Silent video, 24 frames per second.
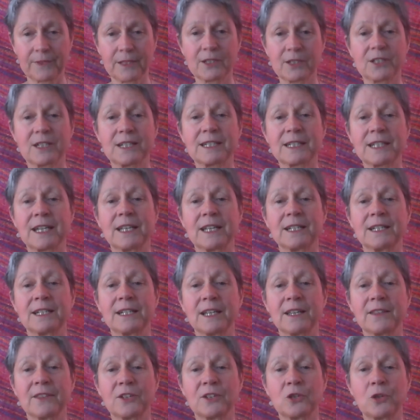Just
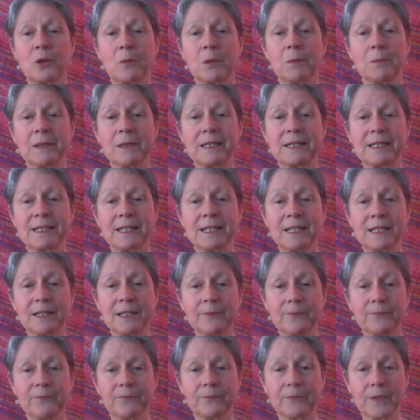underneath the knobby bits here.
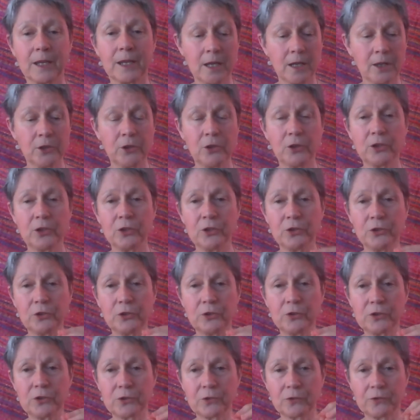You can
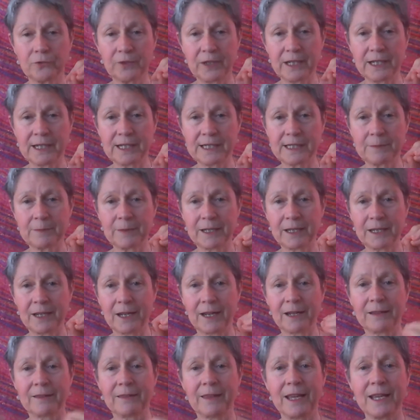use your fingers a bit
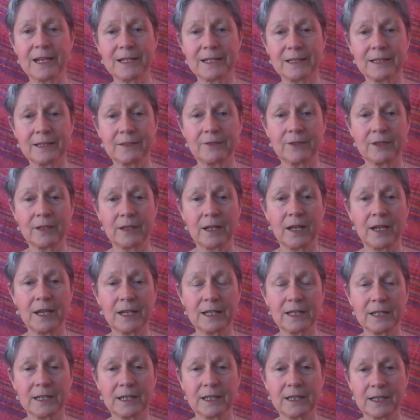like that, if you
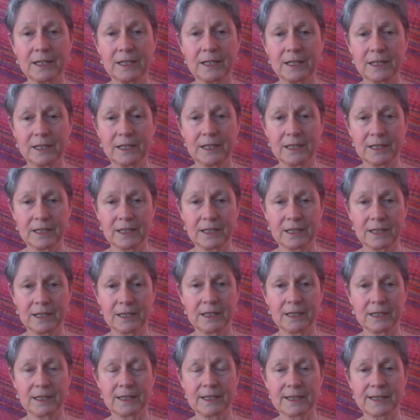like.
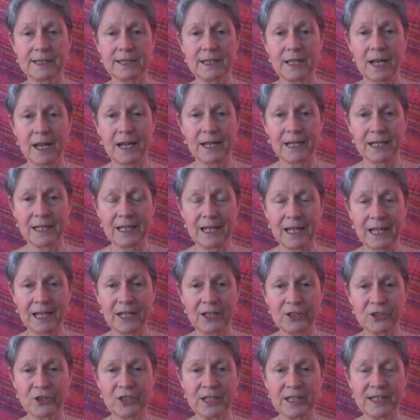Slightly
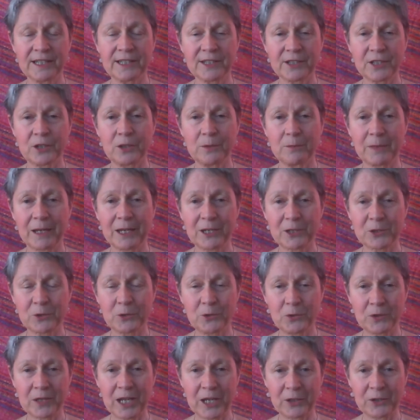larger, so you make
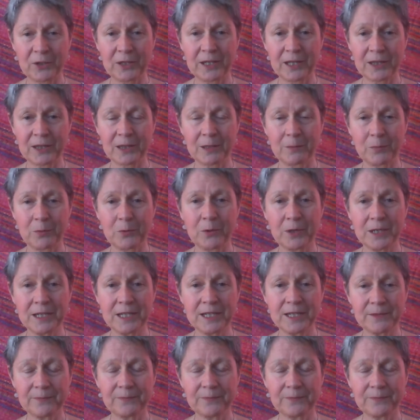sure that you get the point.